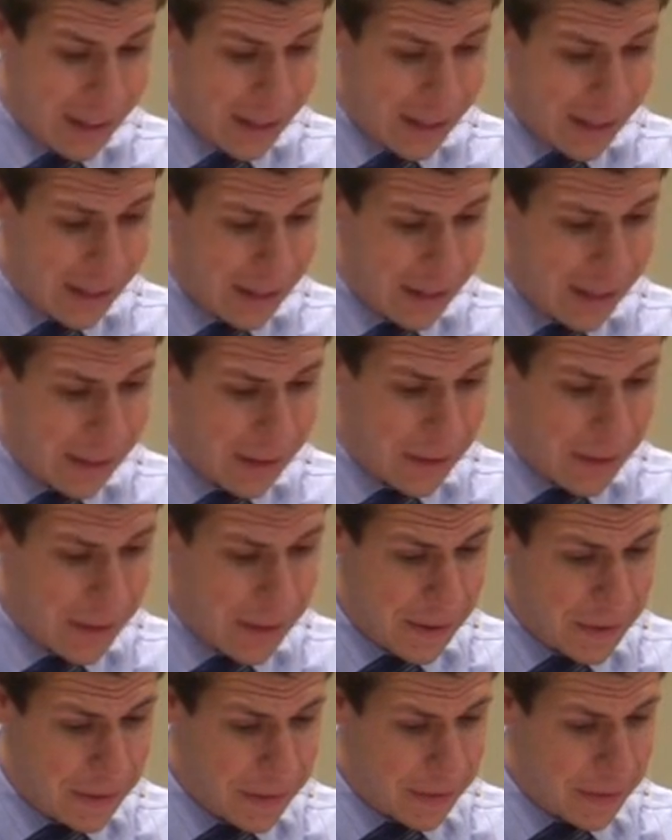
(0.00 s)

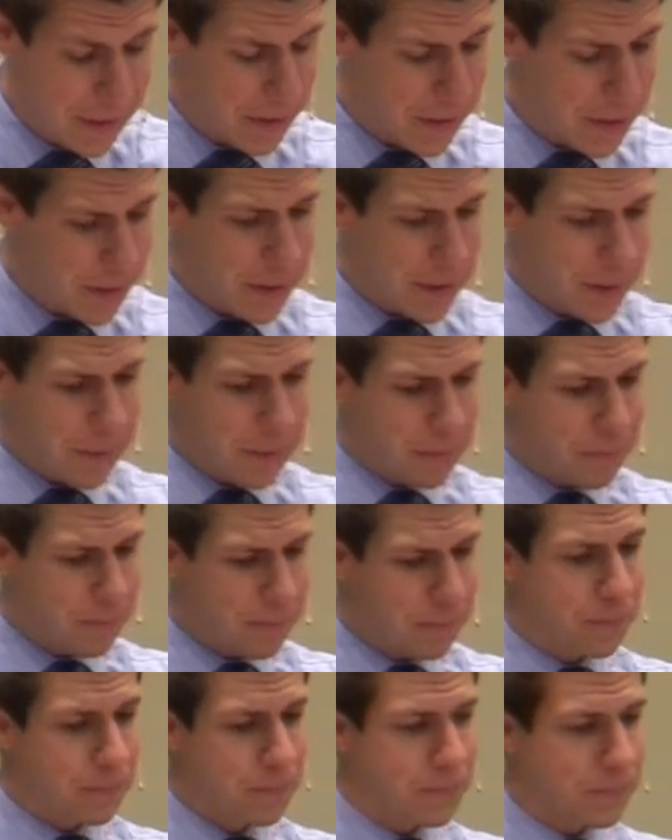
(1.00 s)

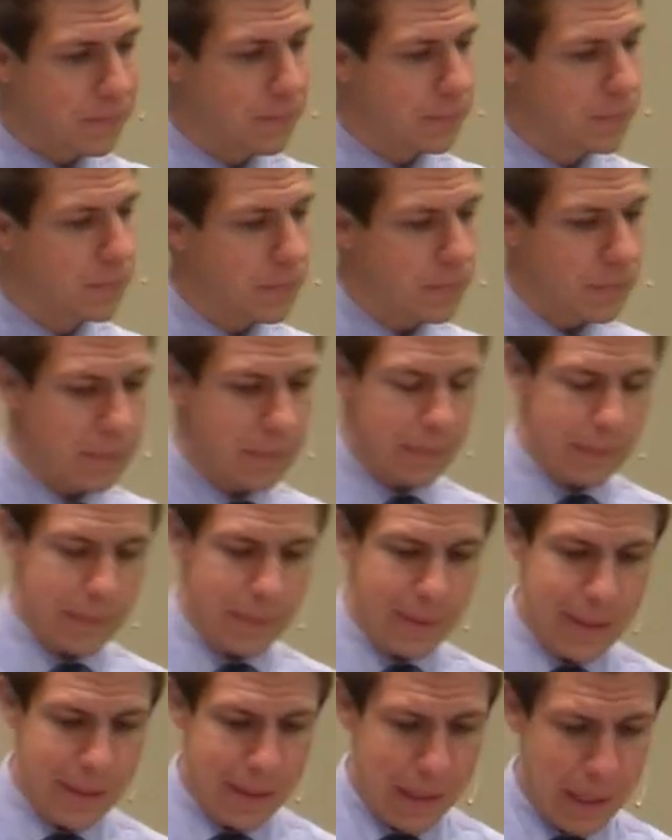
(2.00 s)

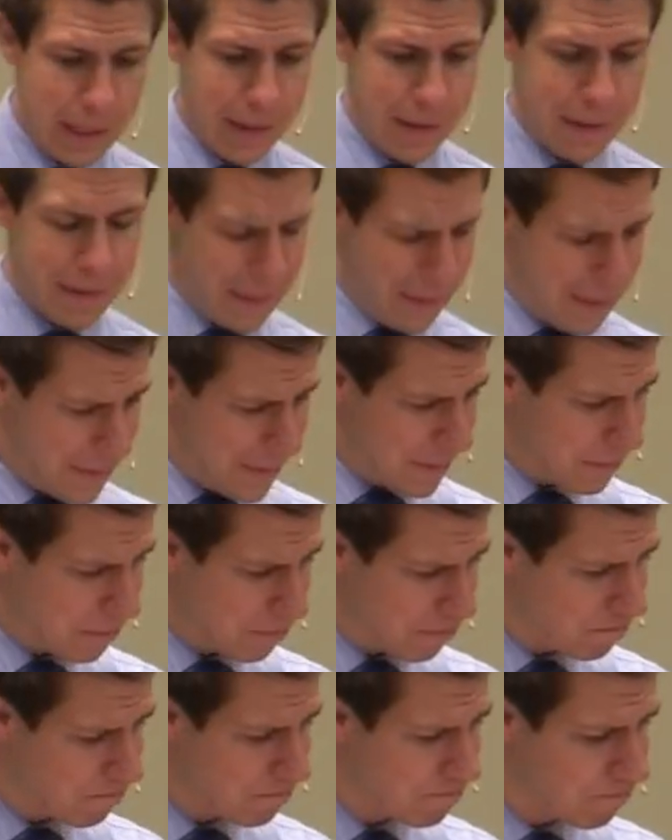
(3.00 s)

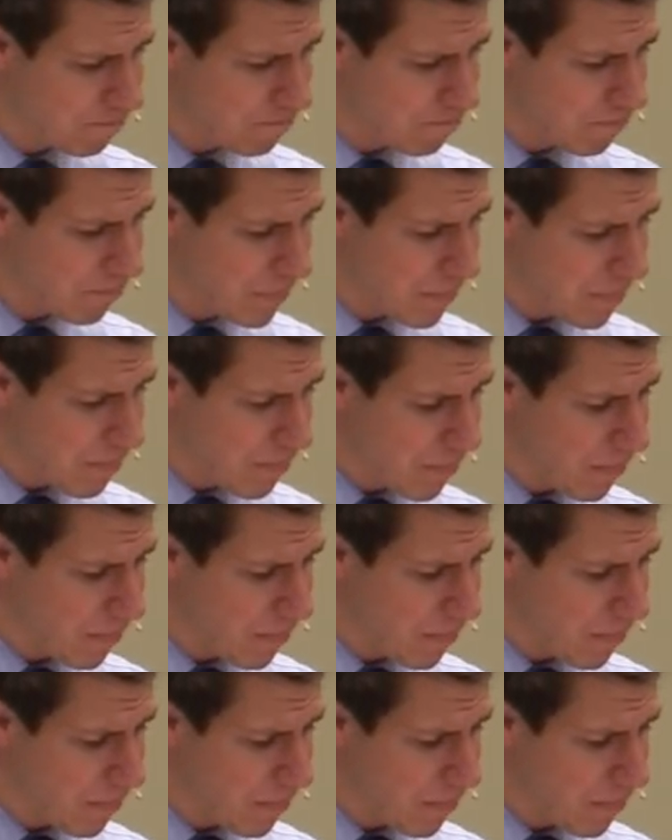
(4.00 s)
No one is speaking in this clip.